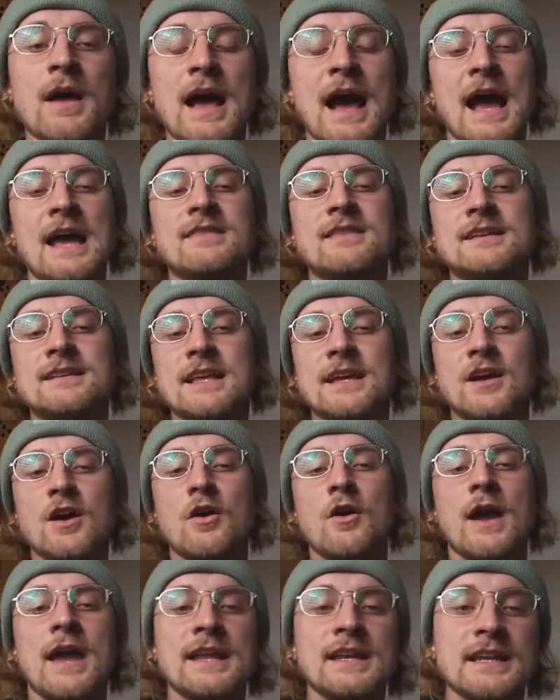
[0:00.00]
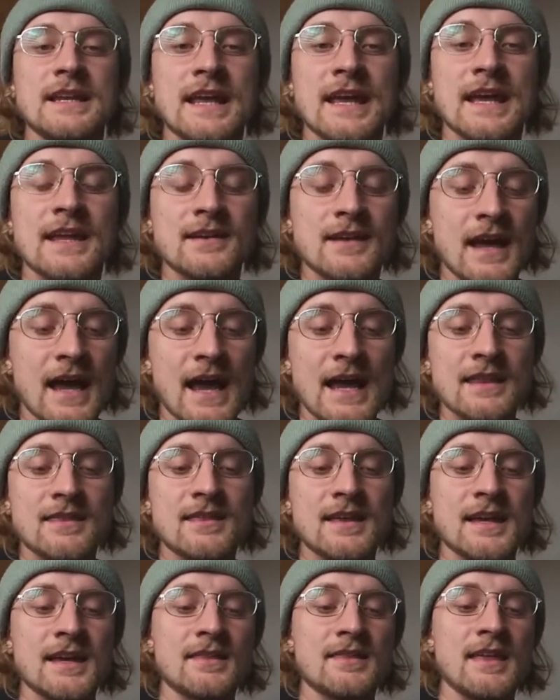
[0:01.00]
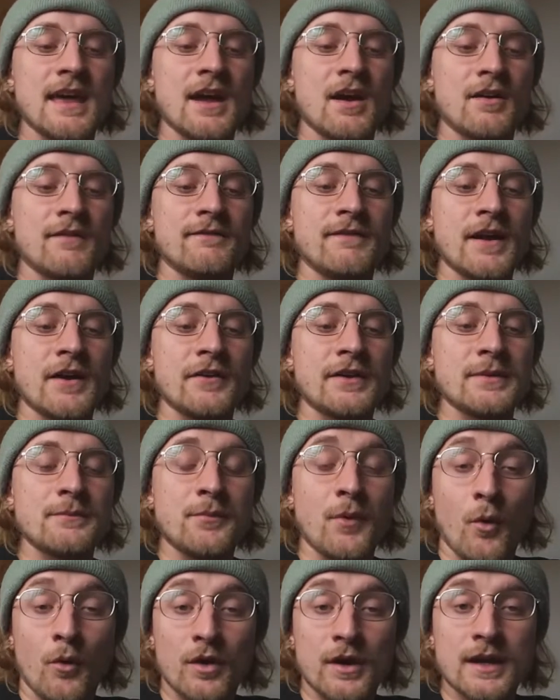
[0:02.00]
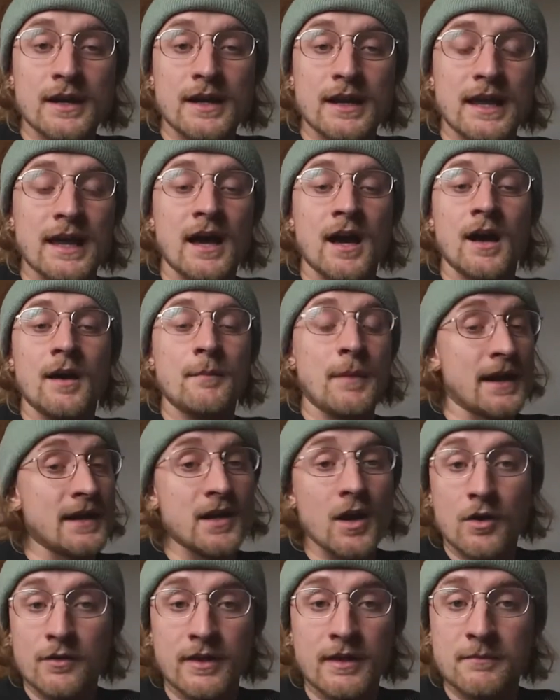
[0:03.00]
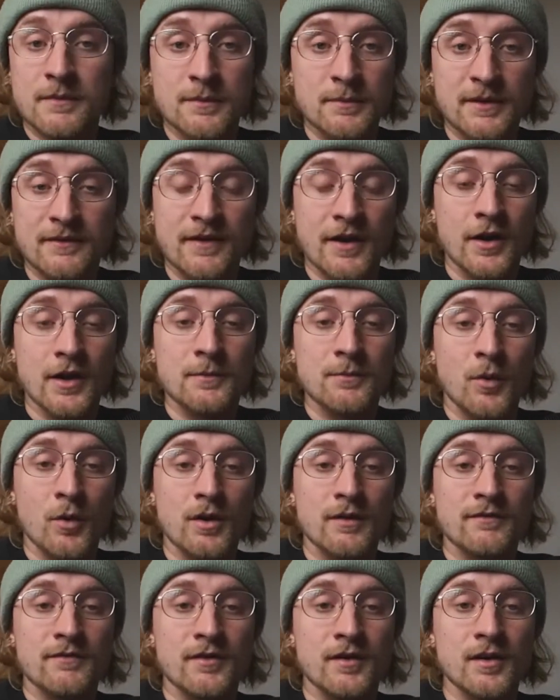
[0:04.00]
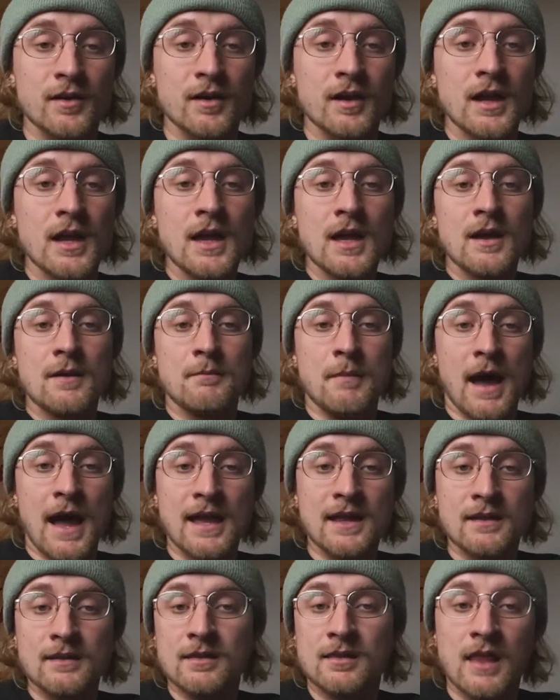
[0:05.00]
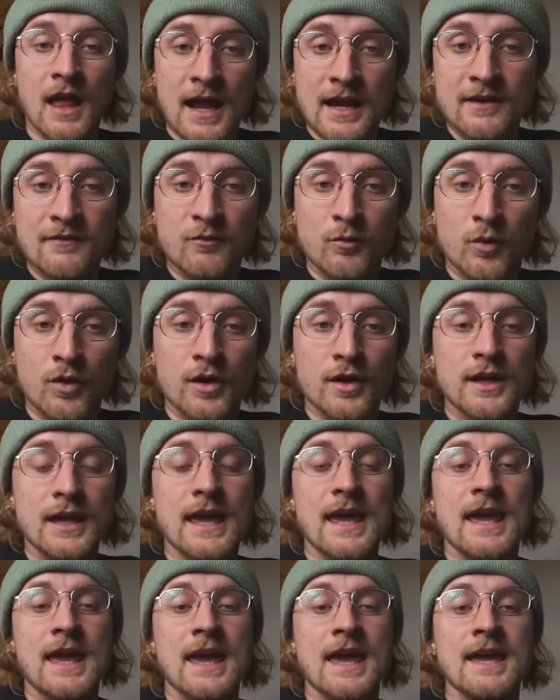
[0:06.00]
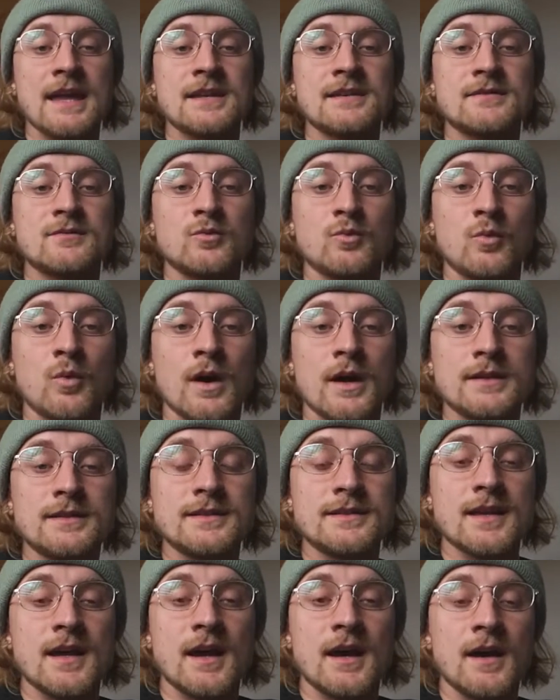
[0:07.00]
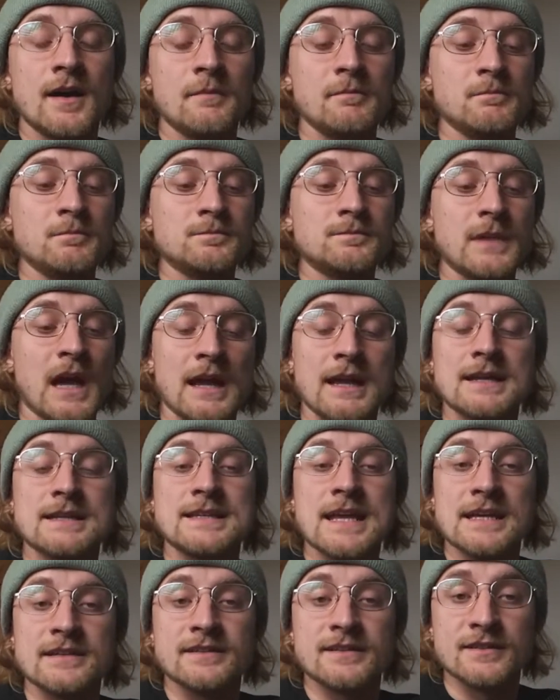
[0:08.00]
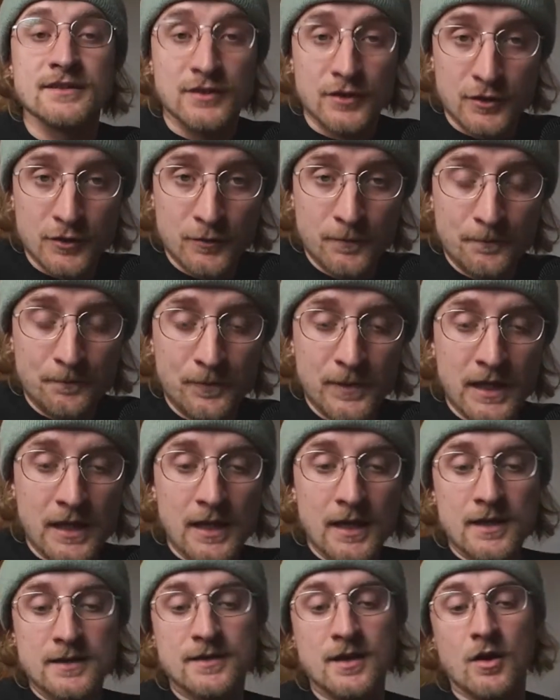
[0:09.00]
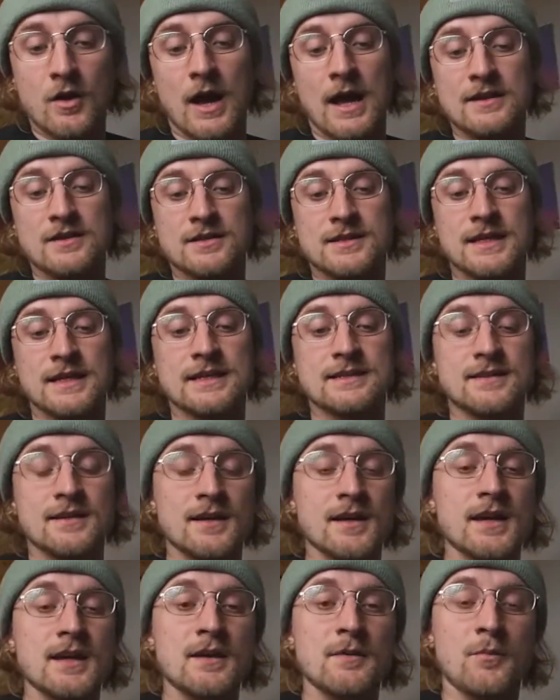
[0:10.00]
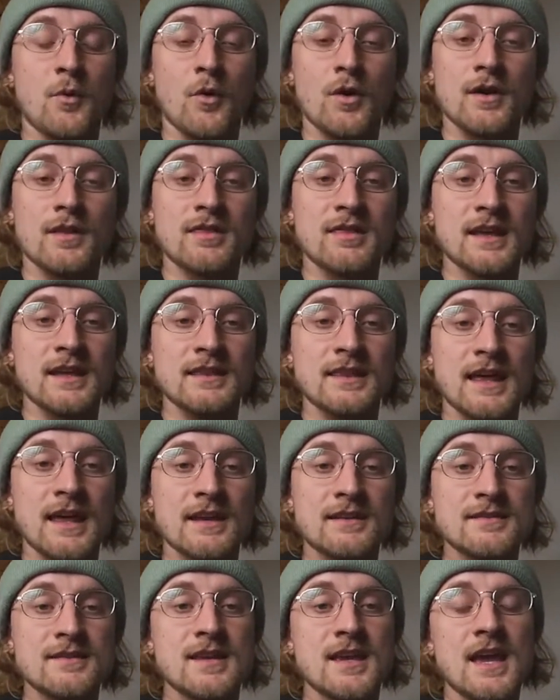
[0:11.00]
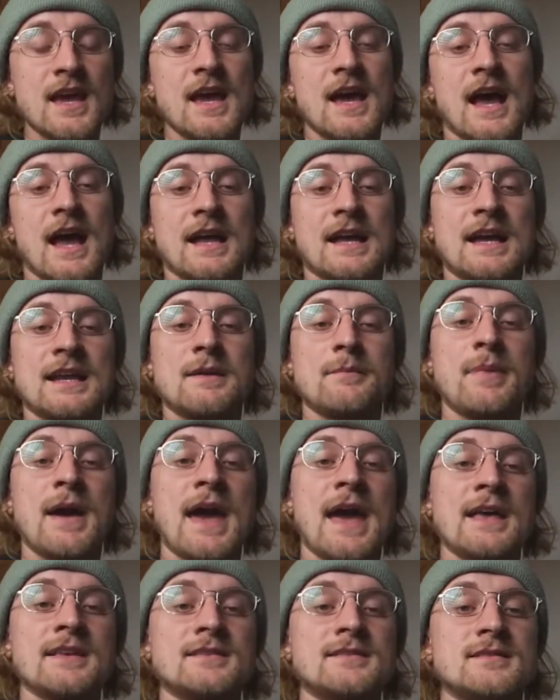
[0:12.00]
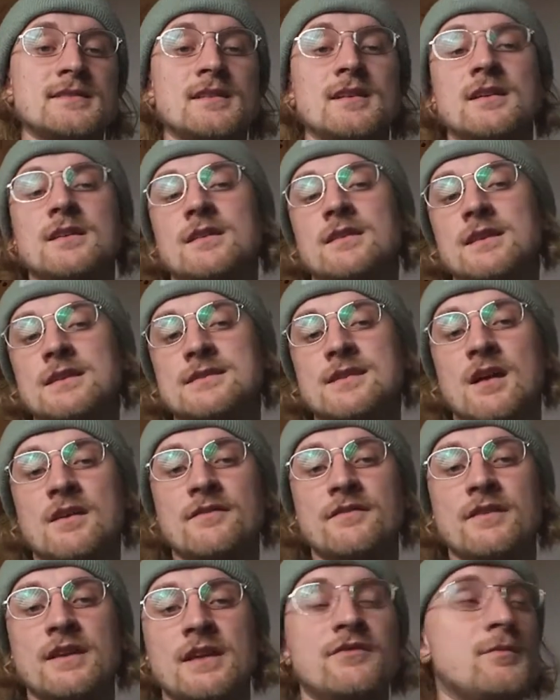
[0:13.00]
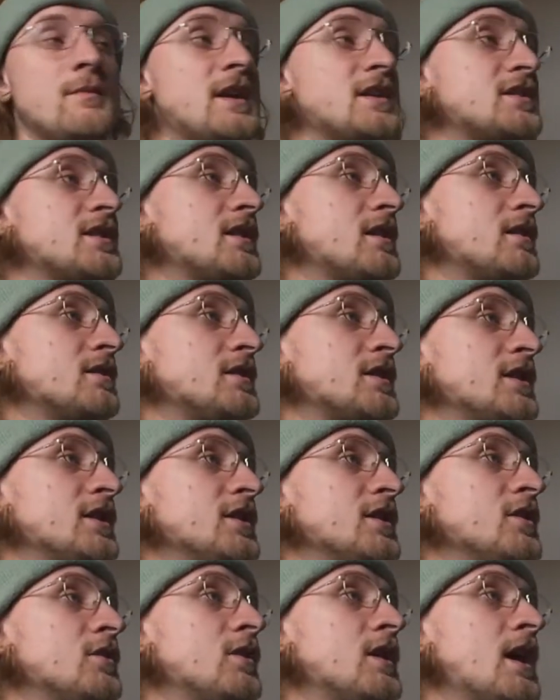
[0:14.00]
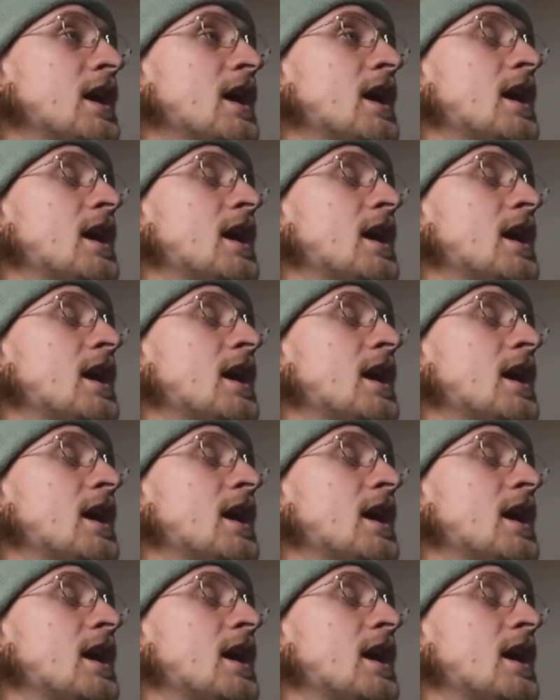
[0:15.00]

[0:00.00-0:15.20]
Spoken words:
I think they go hand in hand. I think they are very important. I know them to be very important for my line of work and what I intend to do. So I just think it's an important thing that I kind of pass this on information onto you.